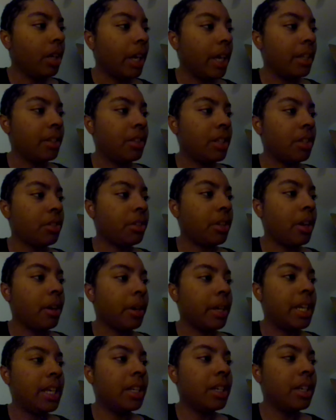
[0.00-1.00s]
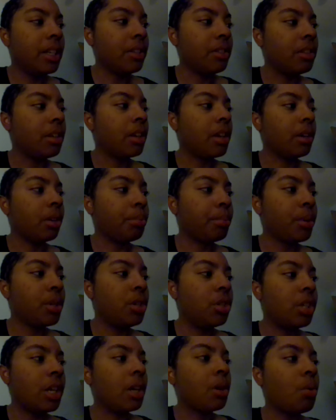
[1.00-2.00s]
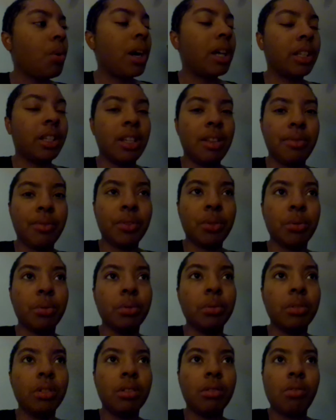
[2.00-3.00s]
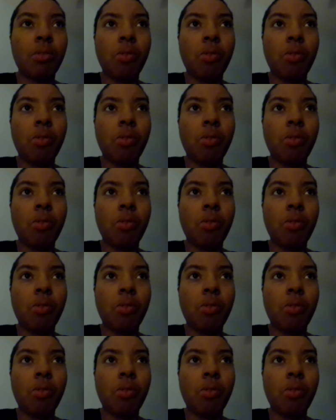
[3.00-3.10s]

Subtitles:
It says they are hedonistic and appreciate quality food.